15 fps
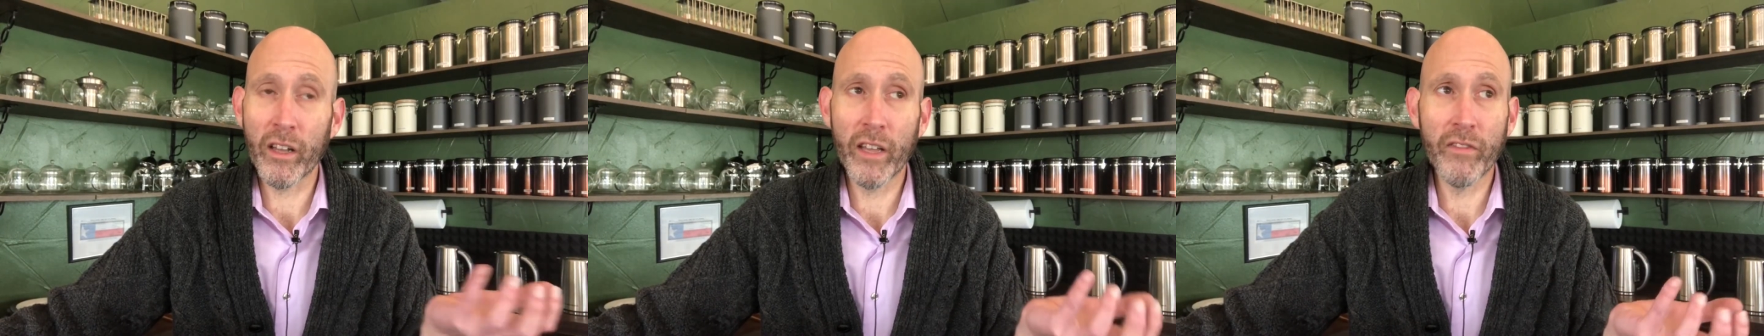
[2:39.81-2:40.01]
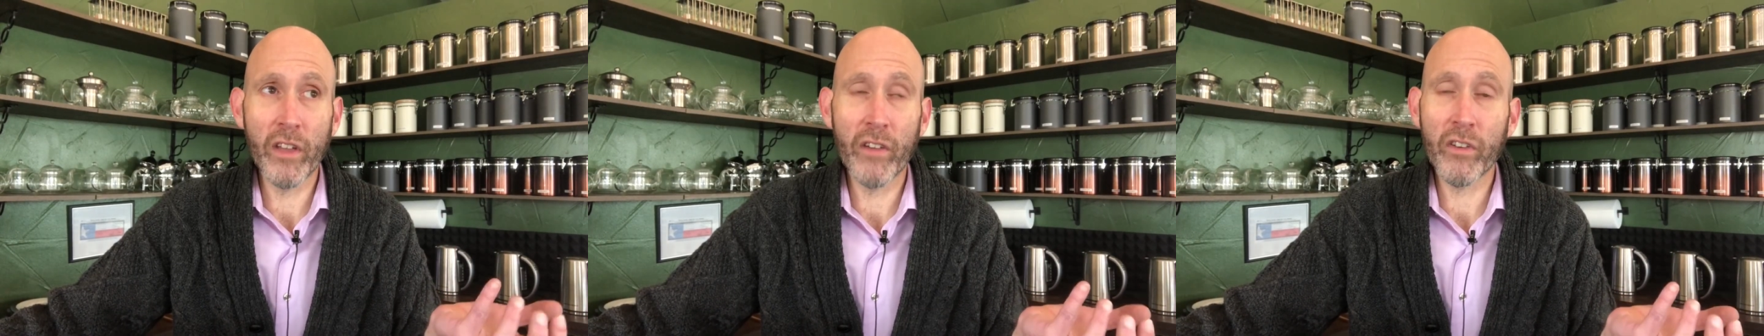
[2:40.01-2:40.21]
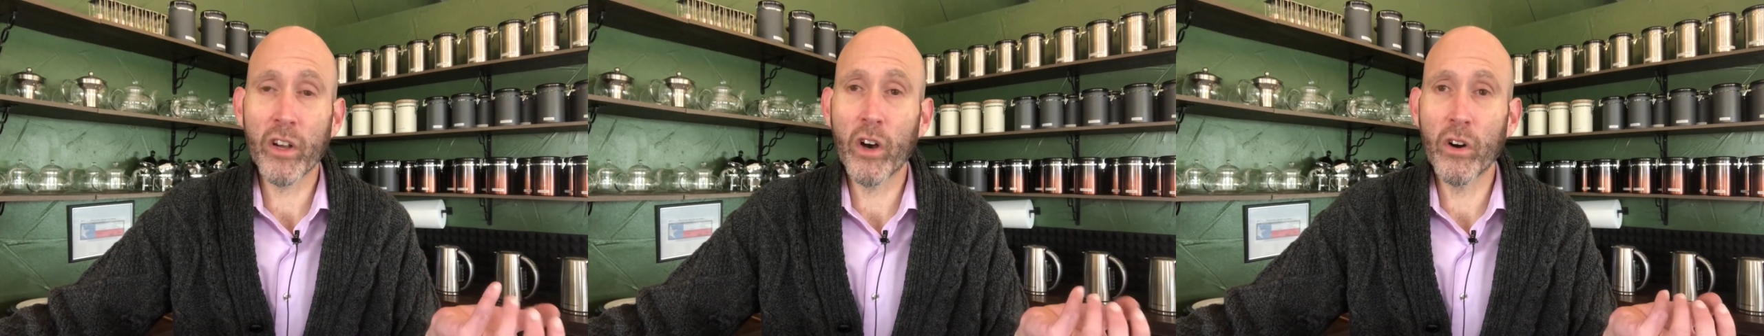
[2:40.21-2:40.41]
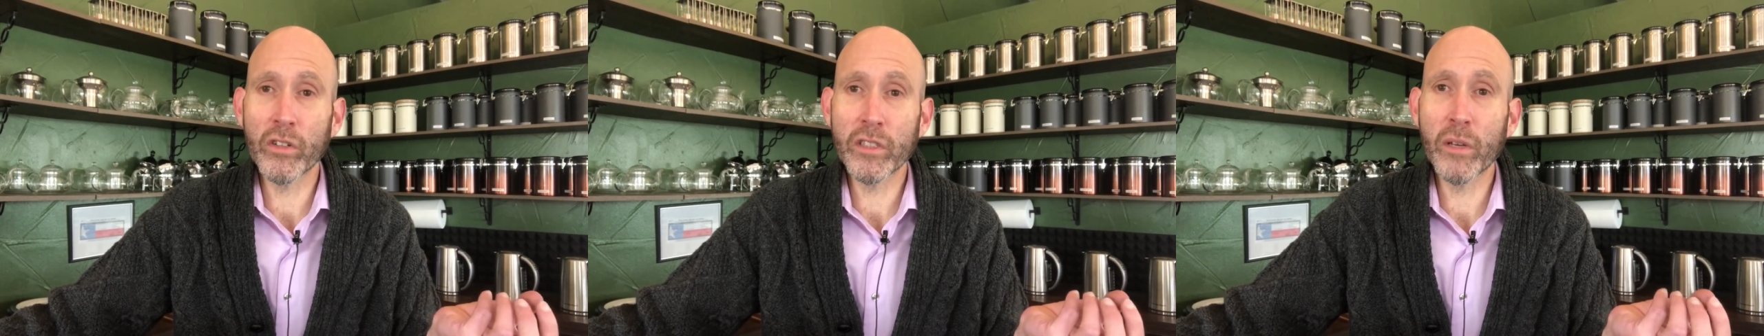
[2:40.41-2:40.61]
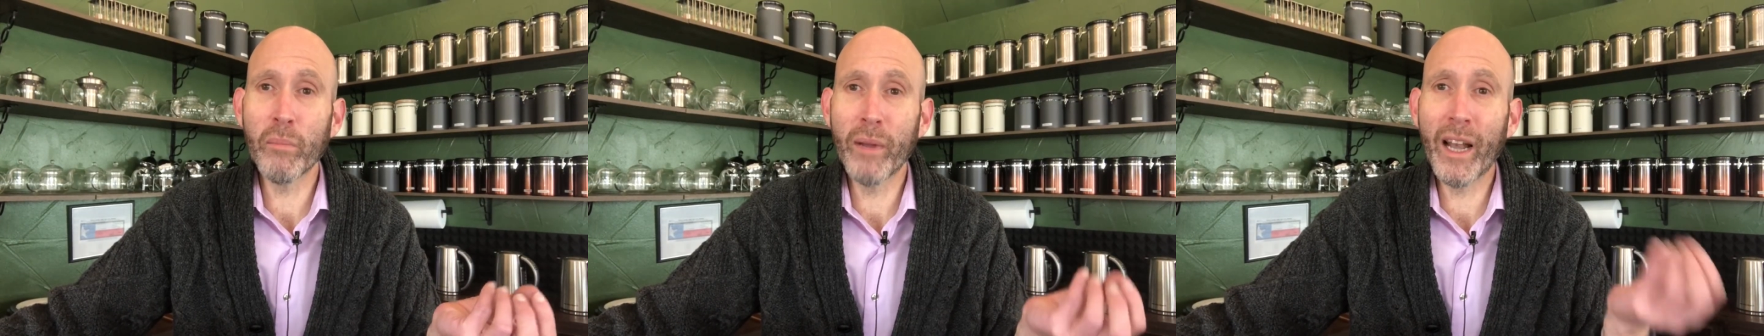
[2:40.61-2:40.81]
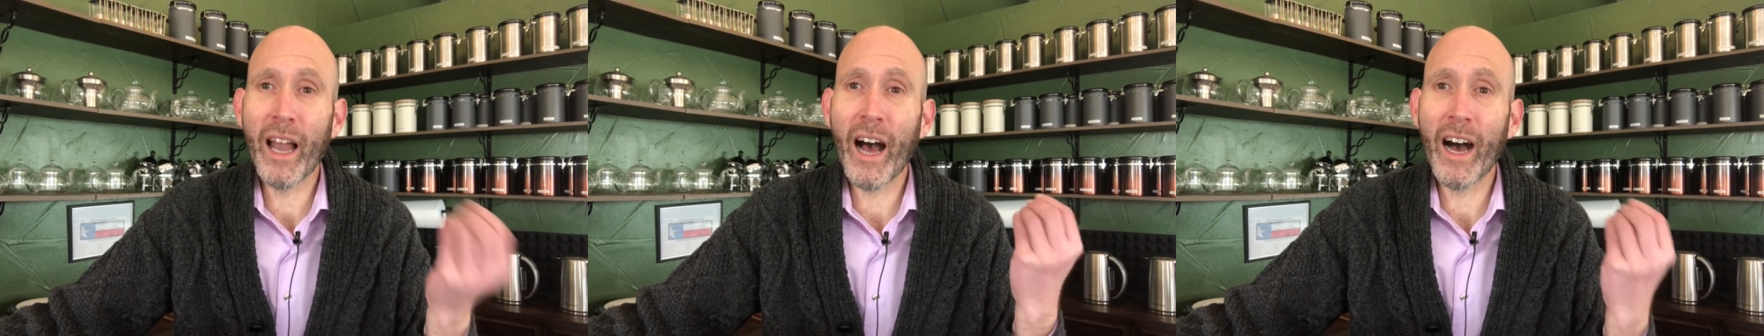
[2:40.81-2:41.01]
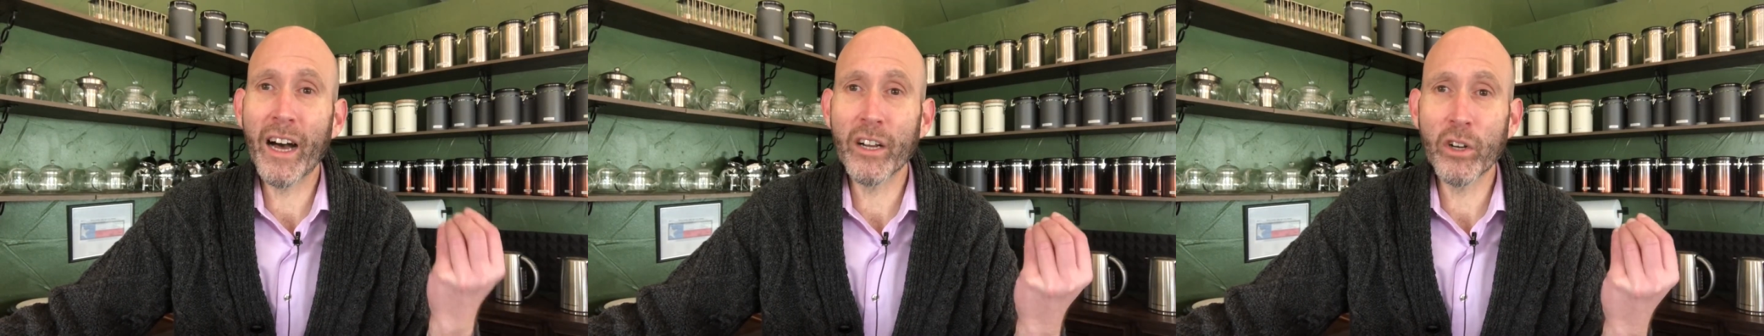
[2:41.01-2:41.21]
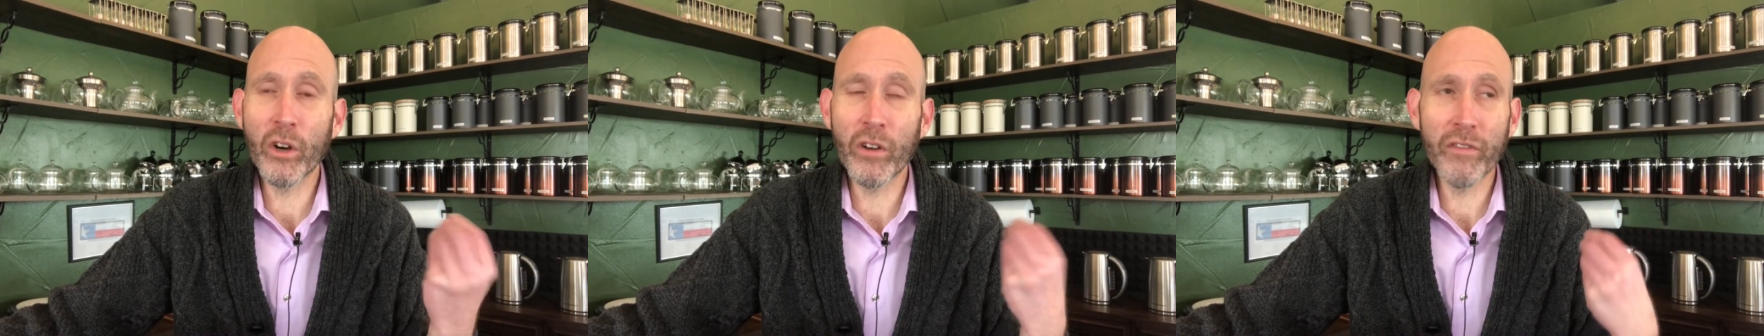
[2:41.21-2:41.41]
If you ever go to
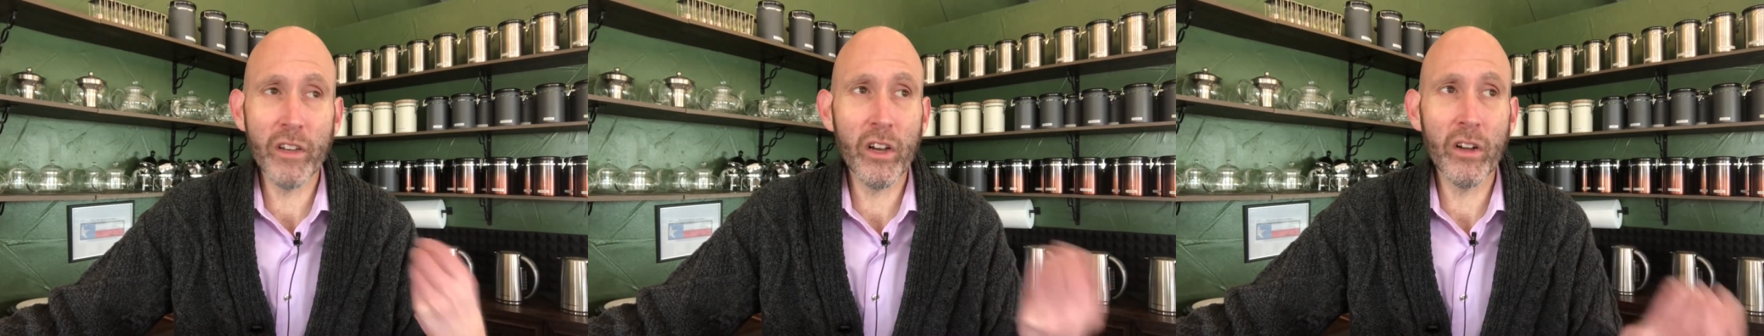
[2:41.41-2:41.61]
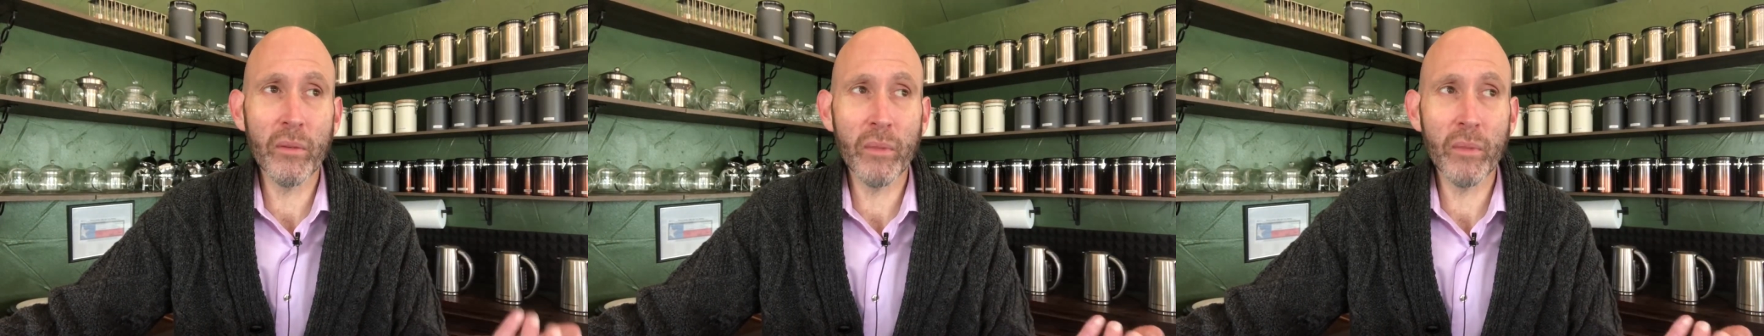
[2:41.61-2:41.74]
Milano, if you go to